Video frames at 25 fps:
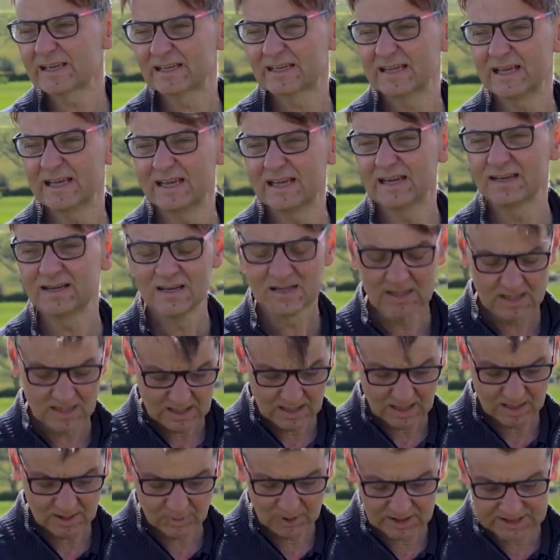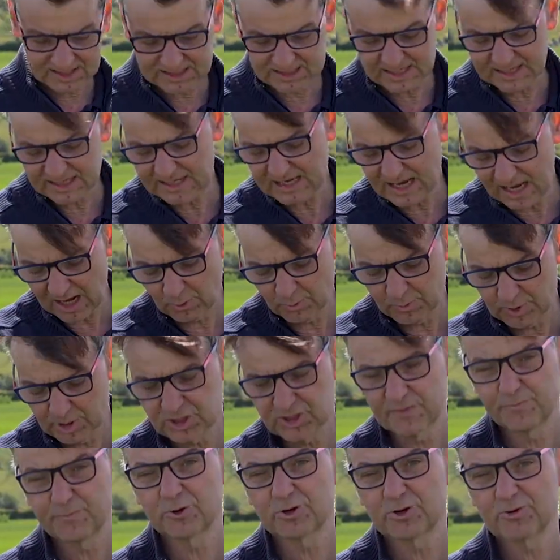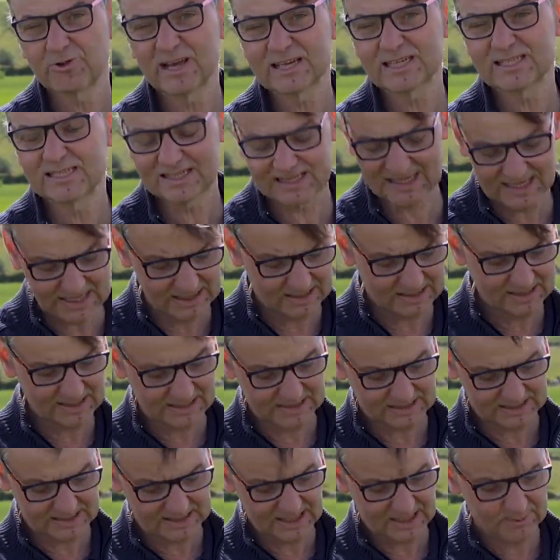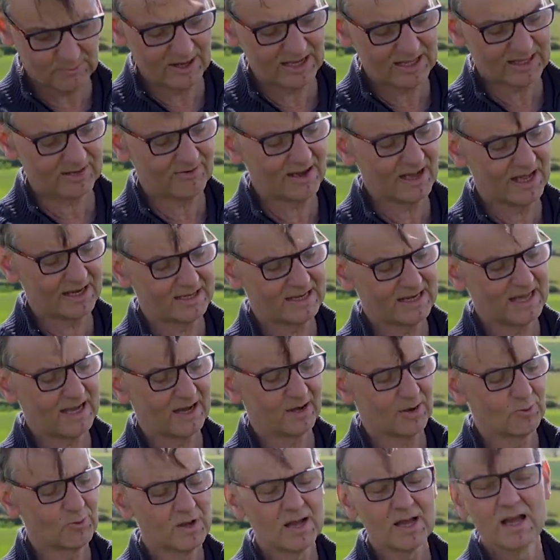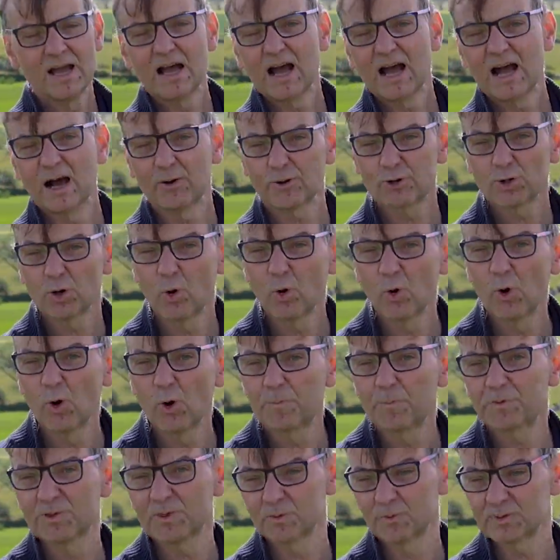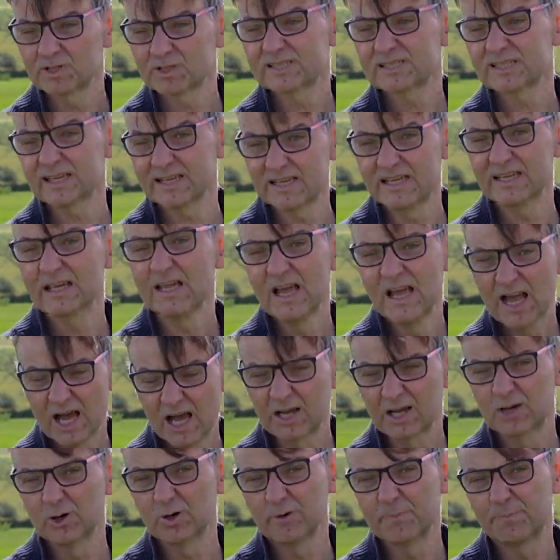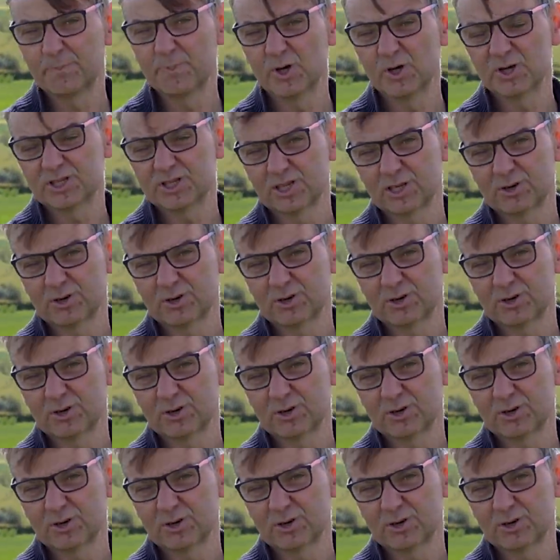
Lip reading: again and we'll see how much they've progressed again. You can see where they're at now. I would hope that we'll see a good burst